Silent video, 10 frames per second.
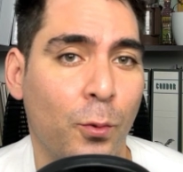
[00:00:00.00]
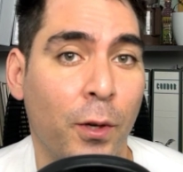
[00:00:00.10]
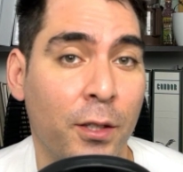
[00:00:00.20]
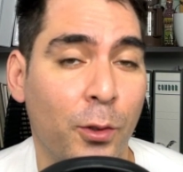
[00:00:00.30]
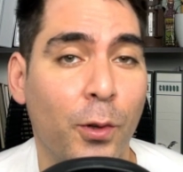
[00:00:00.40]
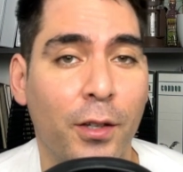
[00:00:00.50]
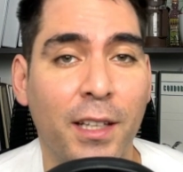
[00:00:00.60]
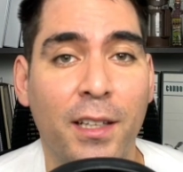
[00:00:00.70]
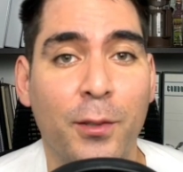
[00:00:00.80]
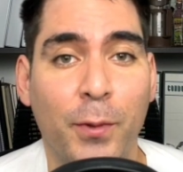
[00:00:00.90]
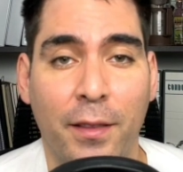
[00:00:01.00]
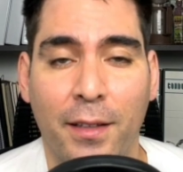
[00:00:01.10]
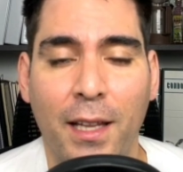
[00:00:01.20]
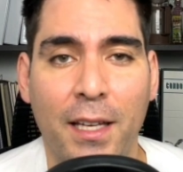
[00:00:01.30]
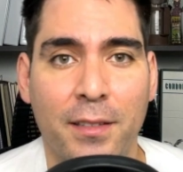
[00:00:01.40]
when you are dealing with
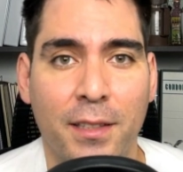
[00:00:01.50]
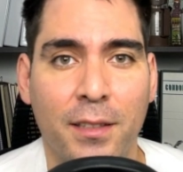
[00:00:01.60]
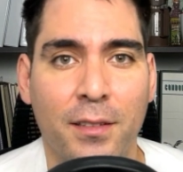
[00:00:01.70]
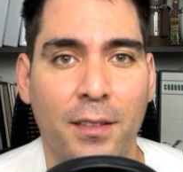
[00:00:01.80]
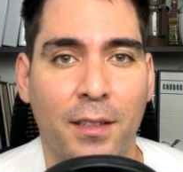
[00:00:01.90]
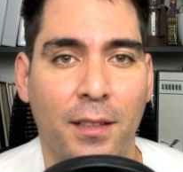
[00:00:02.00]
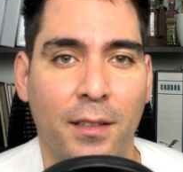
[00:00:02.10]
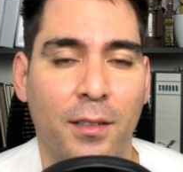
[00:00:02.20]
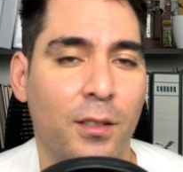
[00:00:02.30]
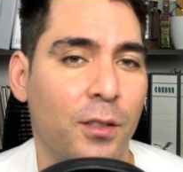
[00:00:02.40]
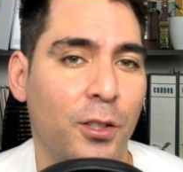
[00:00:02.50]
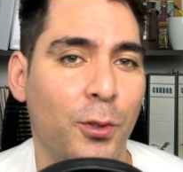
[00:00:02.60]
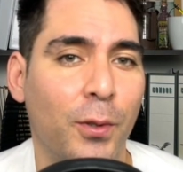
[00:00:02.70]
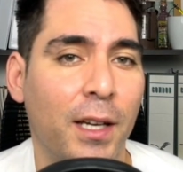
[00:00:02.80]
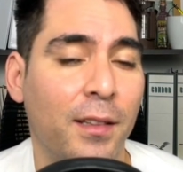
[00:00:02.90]
classes,
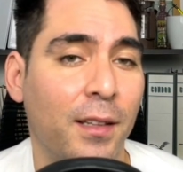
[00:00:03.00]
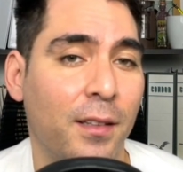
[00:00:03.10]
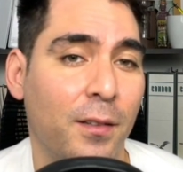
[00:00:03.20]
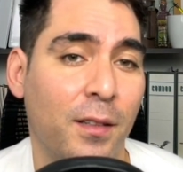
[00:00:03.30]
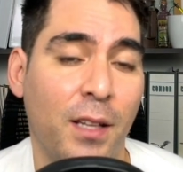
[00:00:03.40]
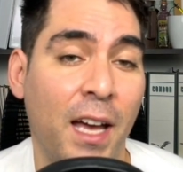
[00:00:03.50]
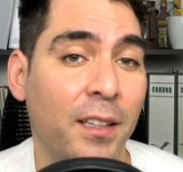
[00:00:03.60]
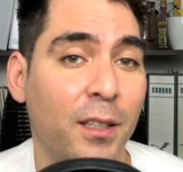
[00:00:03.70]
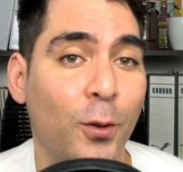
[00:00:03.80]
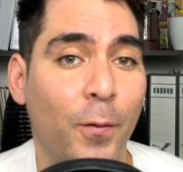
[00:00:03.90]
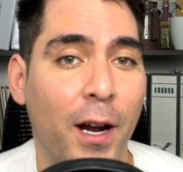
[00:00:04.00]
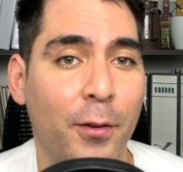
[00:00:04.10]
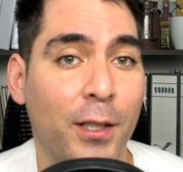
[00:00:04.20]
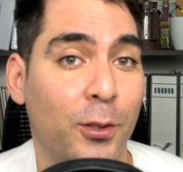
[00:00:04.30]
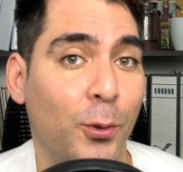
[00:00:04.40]
you can add a new
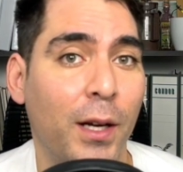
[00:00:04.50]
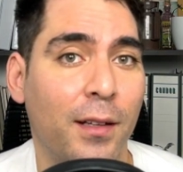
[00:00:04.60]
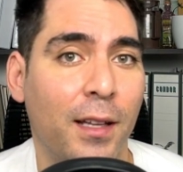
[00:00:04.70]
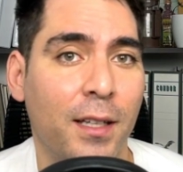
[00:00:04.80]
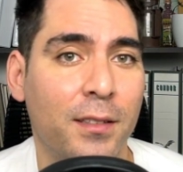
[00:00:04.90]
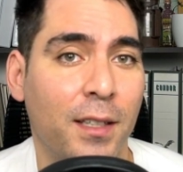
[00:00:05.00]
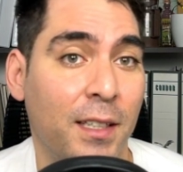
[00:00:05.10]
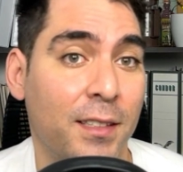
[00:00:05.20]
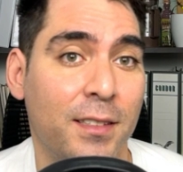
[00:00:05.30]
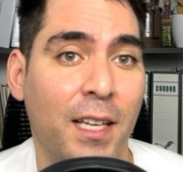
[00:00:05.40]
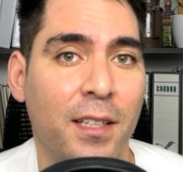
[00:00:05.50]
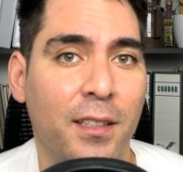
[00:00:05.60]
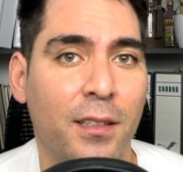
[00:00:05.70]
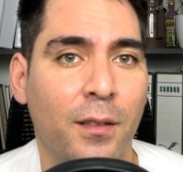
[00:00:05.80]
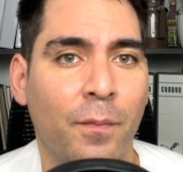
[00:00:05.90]
variant to a class and extend
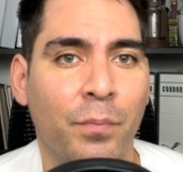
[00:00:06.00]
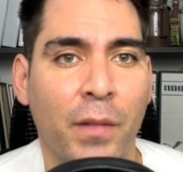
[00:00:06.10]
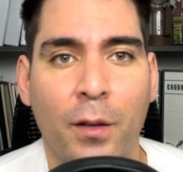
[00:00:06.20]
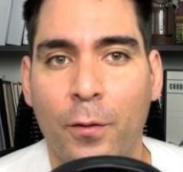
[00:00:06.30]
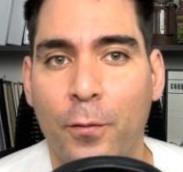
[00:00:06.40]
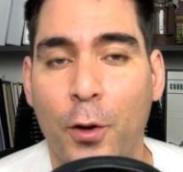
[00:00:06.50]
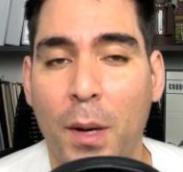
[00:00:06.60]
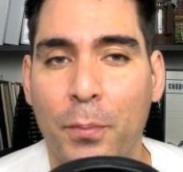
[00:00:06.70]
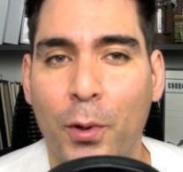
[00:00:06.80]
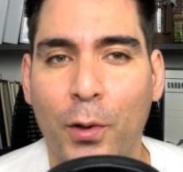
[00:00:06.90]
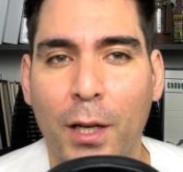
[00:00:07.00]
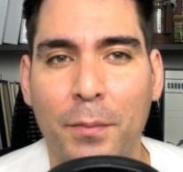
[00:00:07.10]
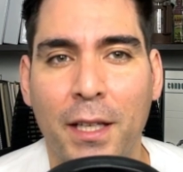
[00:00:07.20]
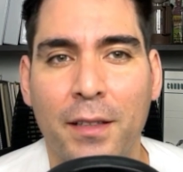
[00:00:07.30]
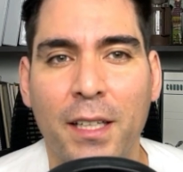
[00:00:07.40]
it from a program
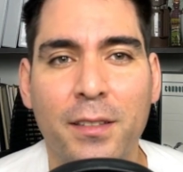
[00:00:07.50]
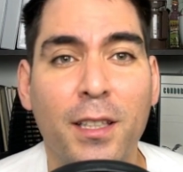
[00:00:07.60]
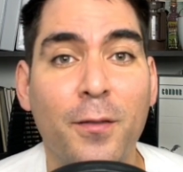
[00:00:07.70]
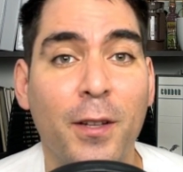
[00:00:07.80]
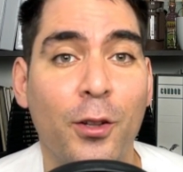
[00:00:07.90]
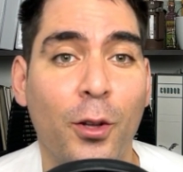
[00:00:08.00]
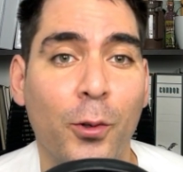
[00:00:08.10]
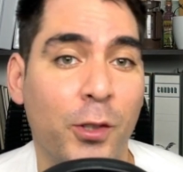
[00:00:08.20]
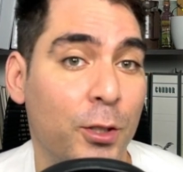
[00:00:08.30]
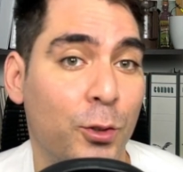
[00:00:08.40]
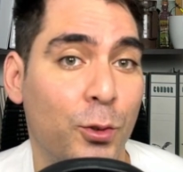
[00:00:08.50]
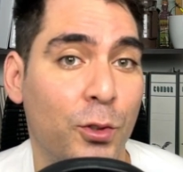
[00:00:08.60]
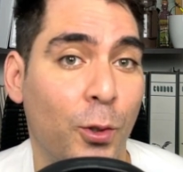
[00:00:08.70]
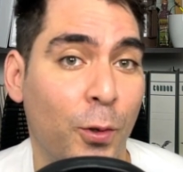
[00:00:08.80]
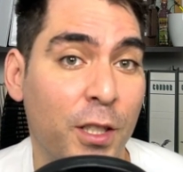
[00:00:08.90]
that doesn't even know the
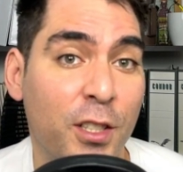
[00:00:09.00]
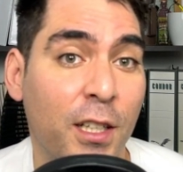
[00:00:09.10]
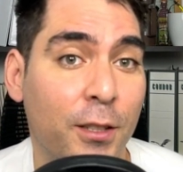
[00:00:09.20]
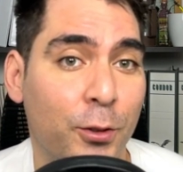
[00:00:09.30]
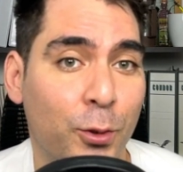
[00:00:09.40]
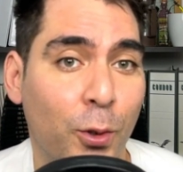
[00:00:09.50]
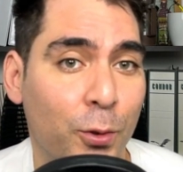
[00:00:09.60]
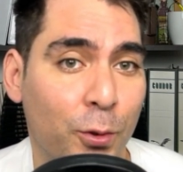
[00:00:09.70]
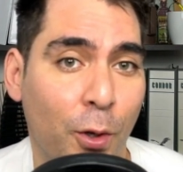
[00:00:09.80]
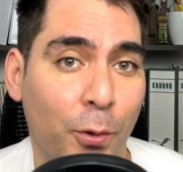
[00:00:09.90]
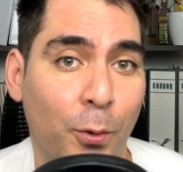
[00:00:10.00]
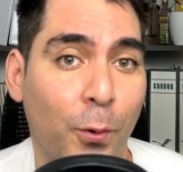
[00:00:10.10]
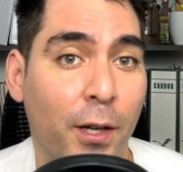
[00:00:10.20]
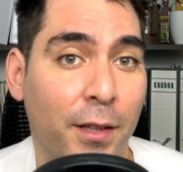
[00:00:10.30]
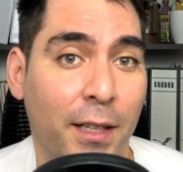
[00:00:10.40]
original source code
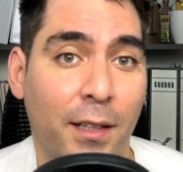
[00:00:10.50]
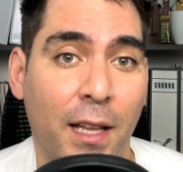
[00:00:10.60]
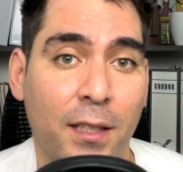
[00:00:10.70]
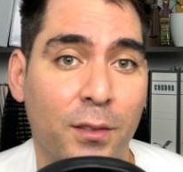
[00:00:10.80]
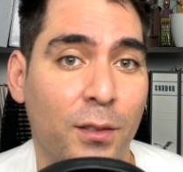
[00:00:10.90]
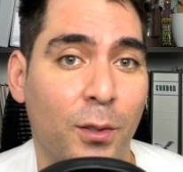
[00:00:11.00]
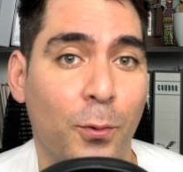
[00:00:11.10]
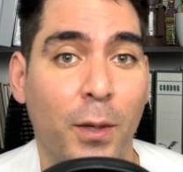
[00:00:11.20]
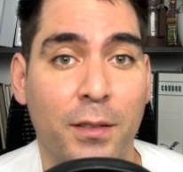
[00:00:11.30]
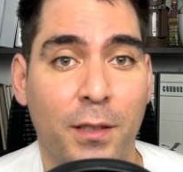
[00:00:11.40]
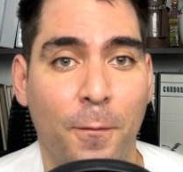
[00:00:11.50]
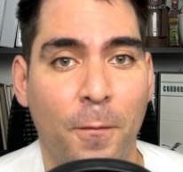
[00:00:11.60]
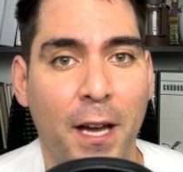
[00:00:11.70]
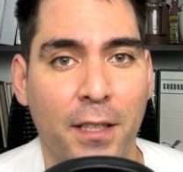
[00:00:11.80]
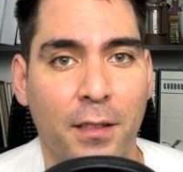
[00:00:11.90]
where the class was
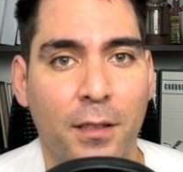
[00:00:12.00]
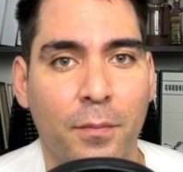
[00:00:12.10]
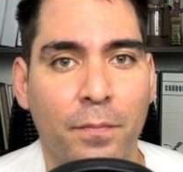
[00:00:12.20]
defined.